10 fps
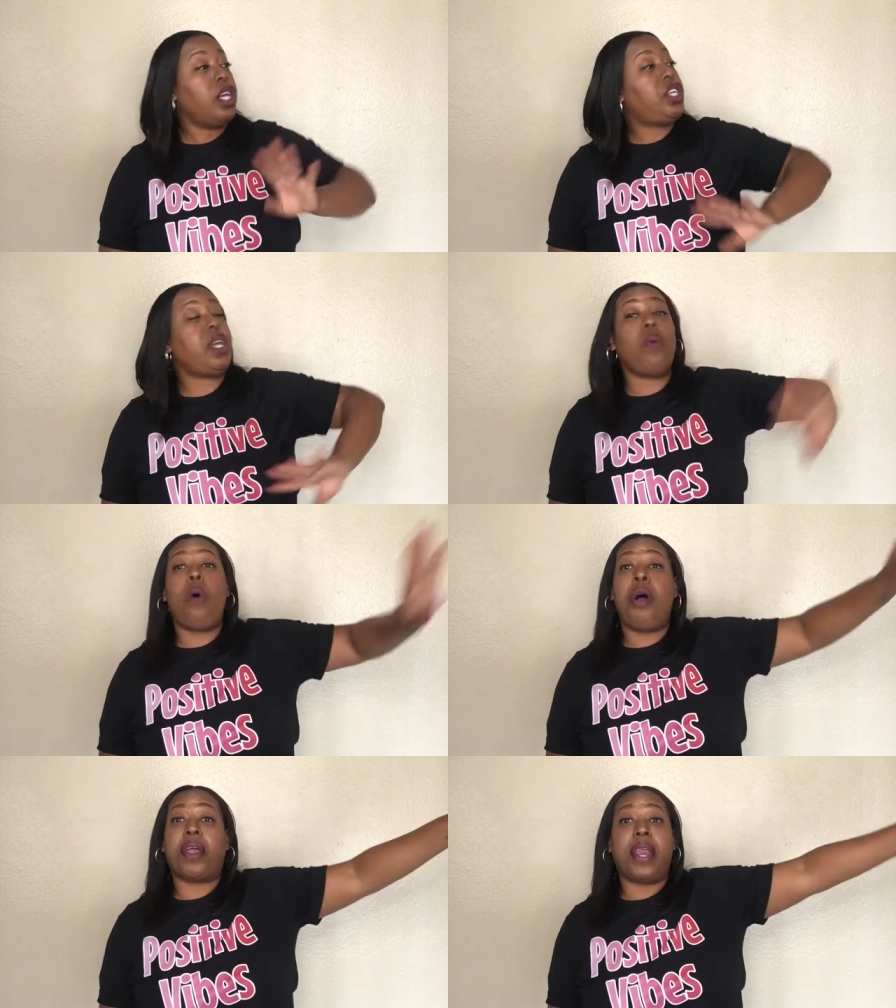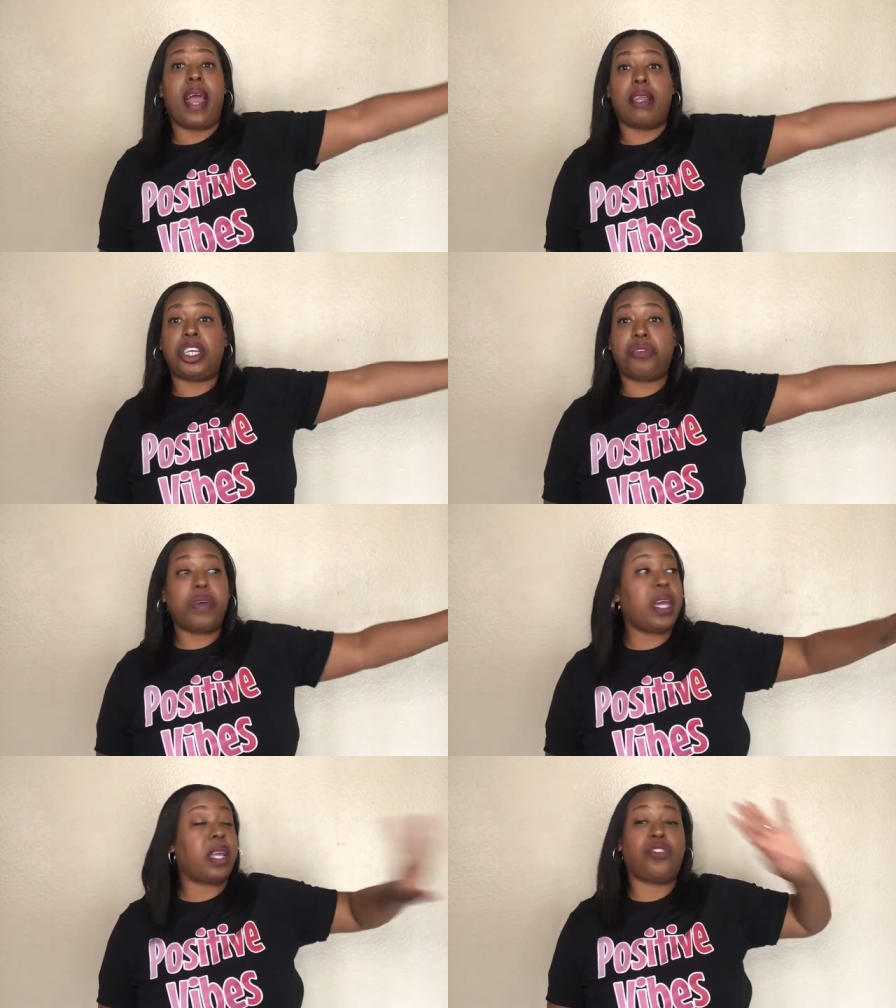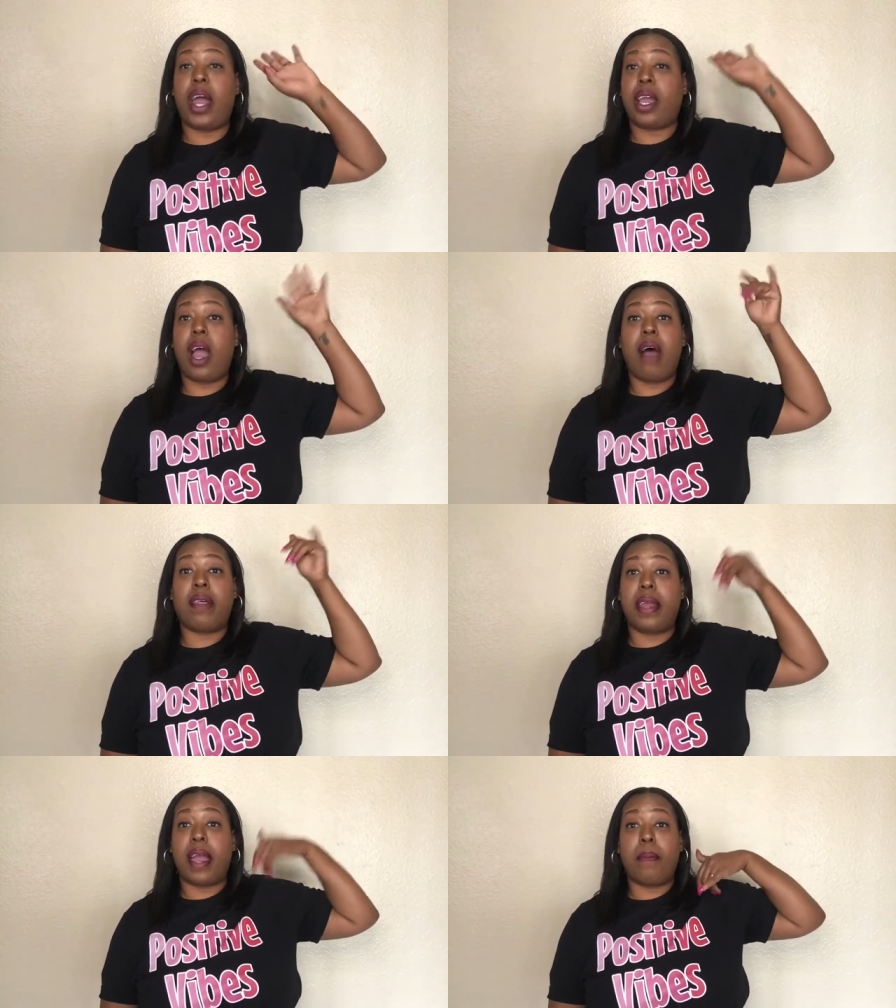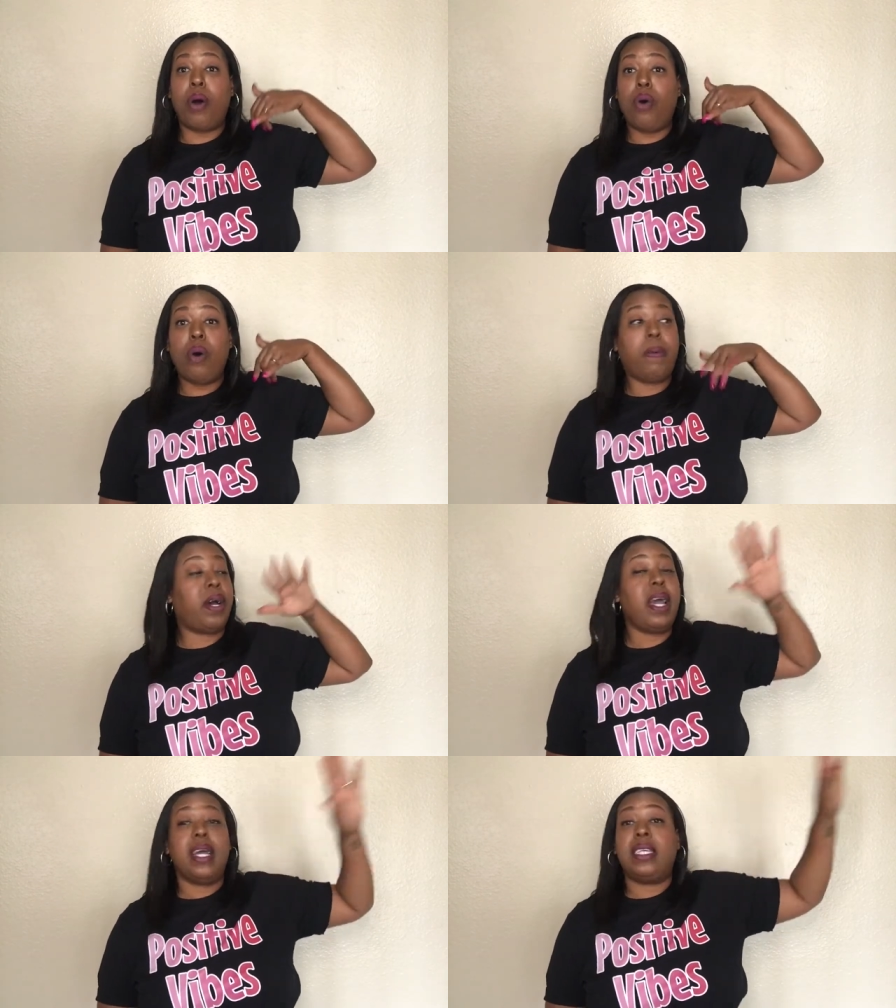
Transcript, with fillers: She walking down the street trying to call a damn Uber,